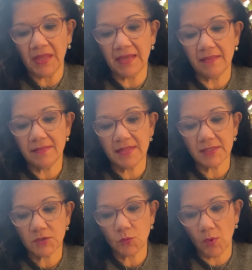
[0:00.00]
In
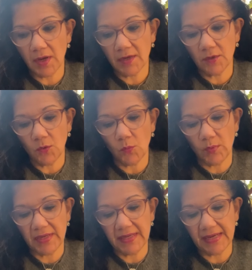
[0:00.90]
this one,
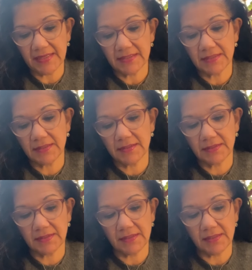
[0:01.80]
we get to
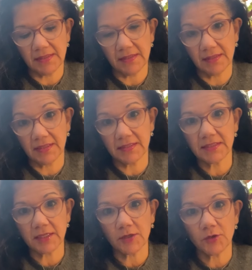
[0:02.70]
see the
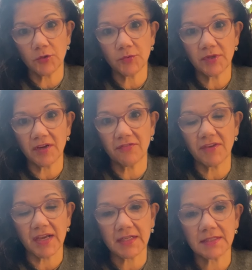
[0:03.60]
continued
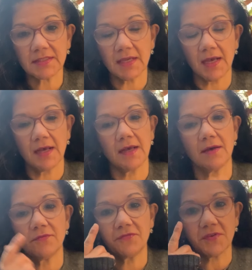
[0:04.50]
effects
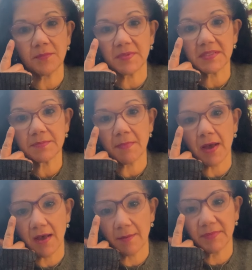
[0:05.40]
of Phoebe's
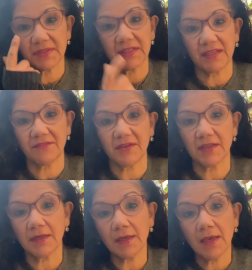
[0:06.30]
mom
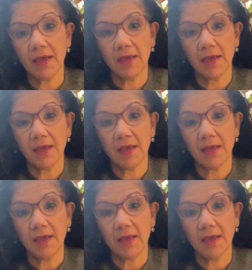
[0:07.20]
leaving